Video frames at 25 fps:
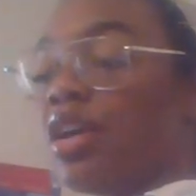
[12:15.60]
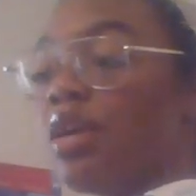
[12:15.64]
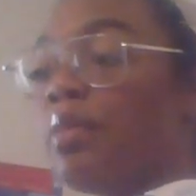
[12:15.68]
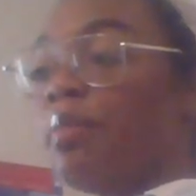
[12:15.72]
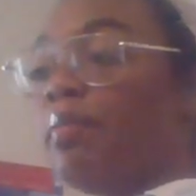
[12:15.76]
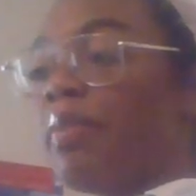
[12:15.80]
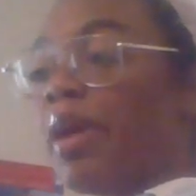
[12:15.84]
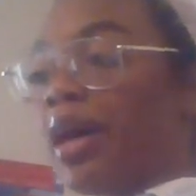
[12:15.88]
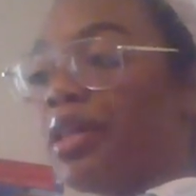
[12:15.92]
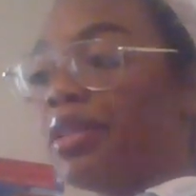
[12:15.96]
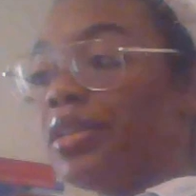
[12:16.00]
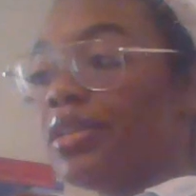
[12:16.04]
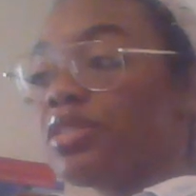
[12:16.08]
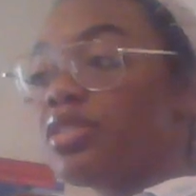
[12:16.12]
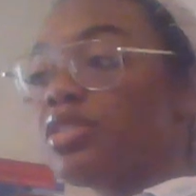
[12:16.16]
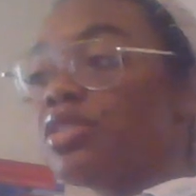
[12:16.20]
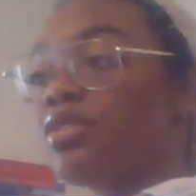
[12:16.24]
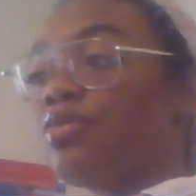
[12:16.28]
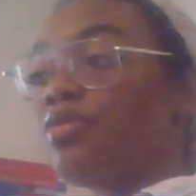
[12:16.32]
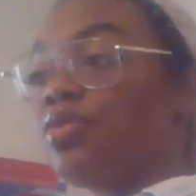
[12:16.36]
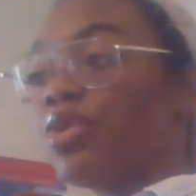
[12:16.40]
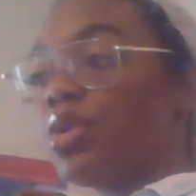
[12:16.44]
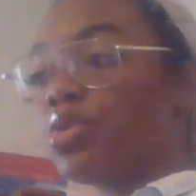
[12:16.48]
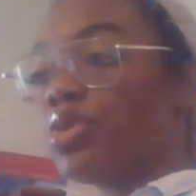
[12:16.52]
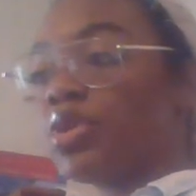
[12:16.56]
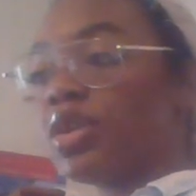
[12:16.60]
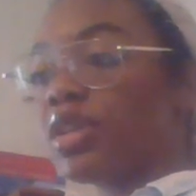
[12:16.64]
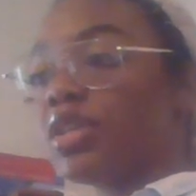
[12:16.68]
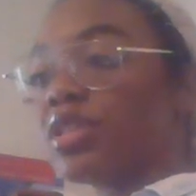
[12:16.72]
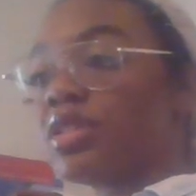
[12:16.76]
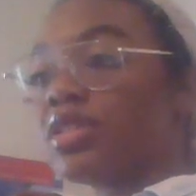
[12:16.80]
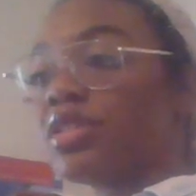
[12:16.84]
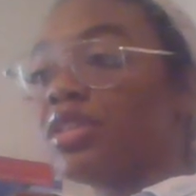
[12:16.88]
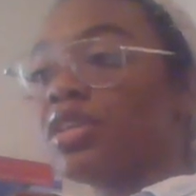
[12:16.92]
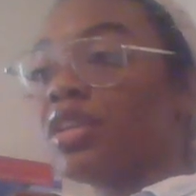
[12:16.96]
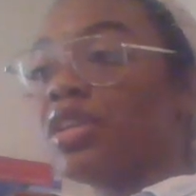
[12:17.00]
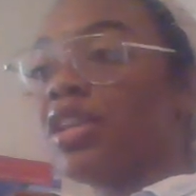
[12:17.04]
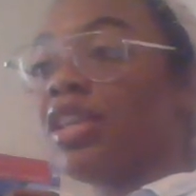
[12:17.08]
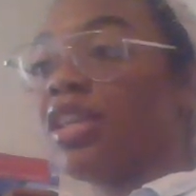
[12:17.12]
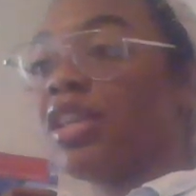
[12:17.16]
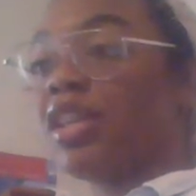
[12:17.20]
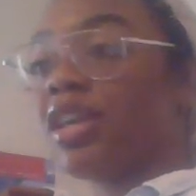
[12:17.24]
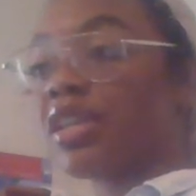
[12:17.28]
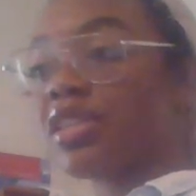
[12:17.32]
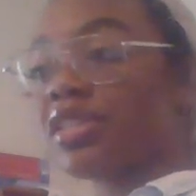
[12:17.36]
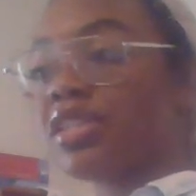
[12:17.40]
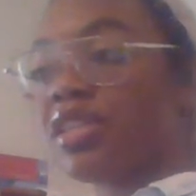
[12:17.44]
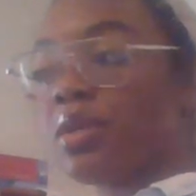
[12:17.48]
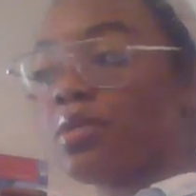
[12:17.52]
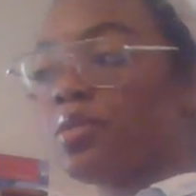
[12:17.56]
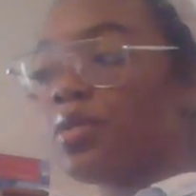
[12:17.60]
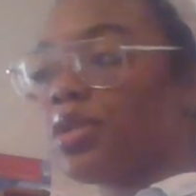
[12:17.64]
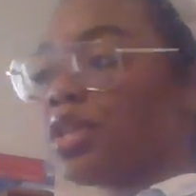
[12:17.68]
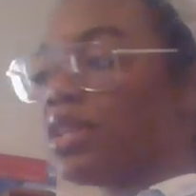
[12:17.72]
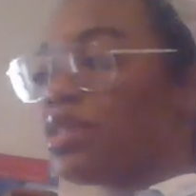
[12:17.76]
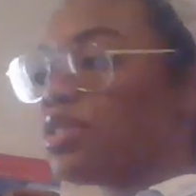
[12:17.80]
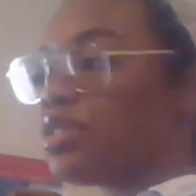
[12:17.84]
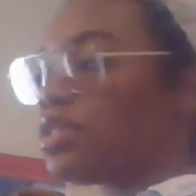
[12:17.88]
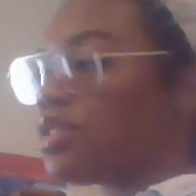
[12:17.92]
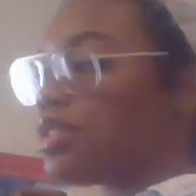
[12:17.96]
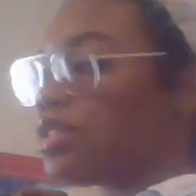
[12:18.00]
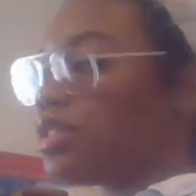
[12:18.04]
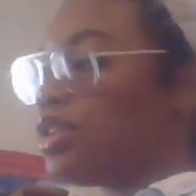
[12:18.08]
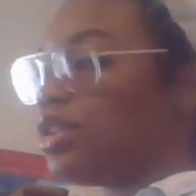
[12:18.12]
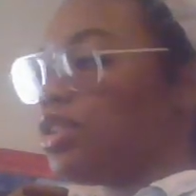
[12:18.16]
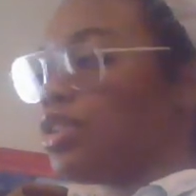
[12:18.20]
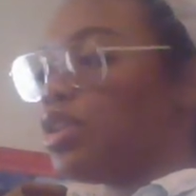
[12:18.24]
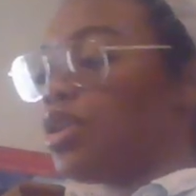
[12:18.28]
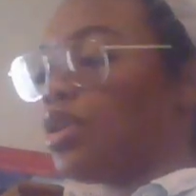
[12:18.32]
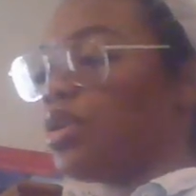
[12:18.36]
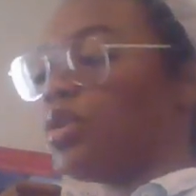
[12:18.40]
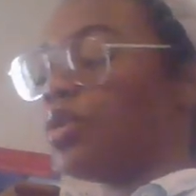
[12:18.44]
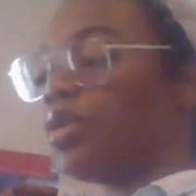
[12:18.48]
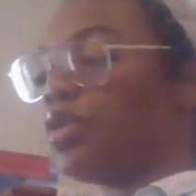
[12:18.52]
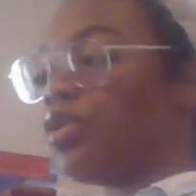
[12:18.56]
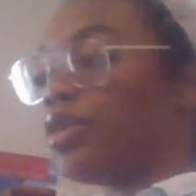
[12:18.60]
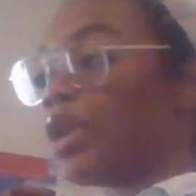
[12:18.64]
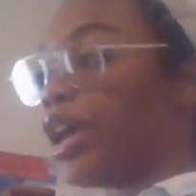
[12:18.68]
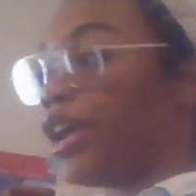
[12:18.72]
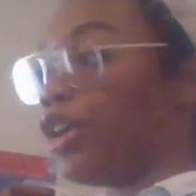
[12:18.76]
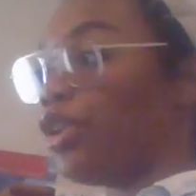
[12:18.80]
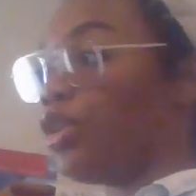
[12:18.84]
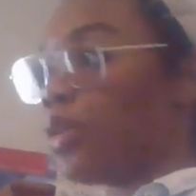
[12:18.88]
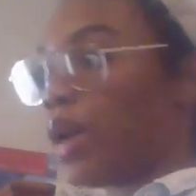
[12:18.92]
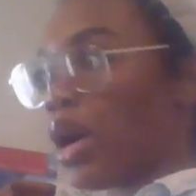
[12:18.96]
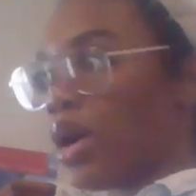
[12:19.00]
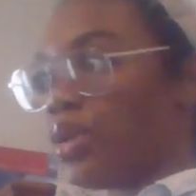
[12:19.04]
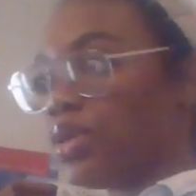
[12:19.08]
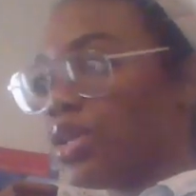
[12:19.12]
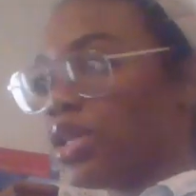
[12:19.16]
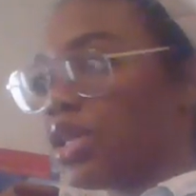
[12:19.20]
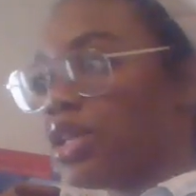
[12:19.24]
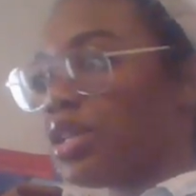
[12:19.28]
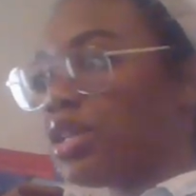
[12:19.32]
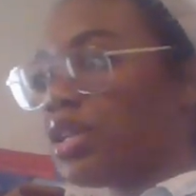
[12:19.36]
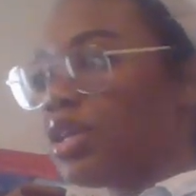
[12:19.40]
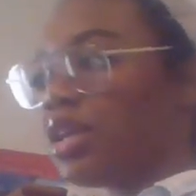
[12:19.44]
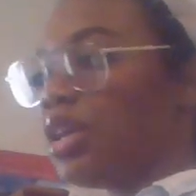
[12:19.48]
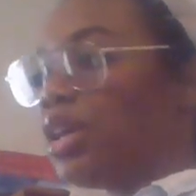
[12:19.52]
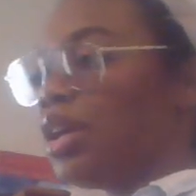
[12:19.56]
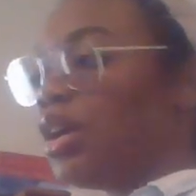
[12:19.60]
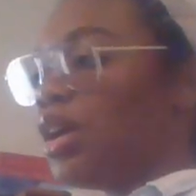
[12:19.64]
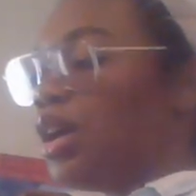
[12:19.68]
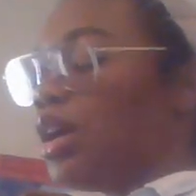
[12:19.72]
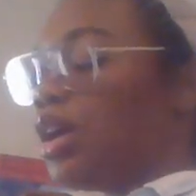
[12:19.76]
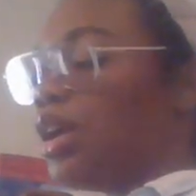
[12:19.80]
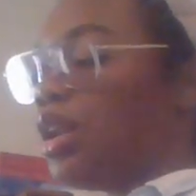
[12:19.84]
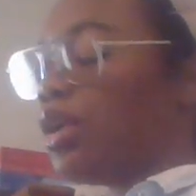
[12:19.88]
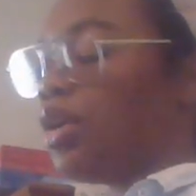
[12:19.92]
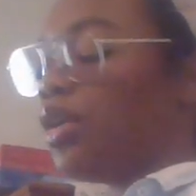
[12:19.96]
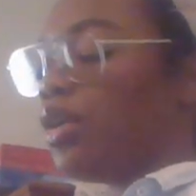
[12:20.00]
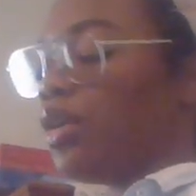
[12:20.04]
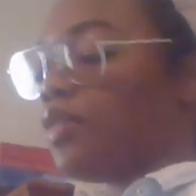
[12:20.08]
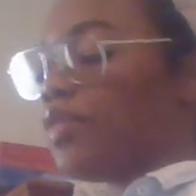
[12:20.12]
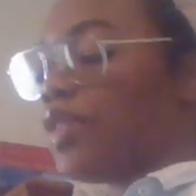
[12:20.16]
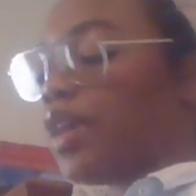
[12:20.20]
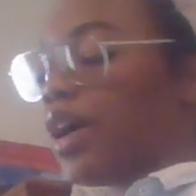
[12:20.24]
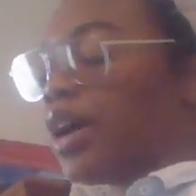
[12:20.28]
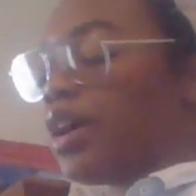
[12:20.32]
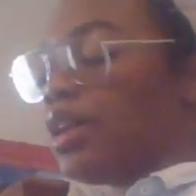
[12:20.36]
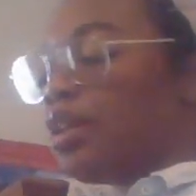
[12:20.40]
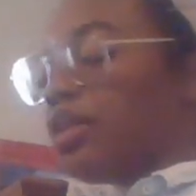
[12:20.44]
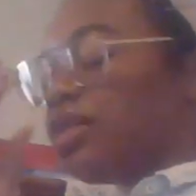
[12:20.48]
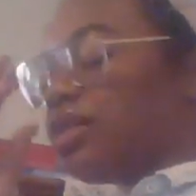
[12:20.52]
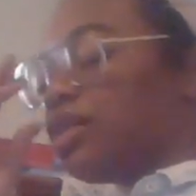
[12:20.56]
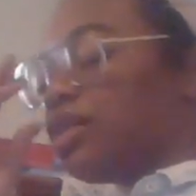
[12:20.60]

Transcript: balanced, focused, in acceptance, you know, and grounded and all of that.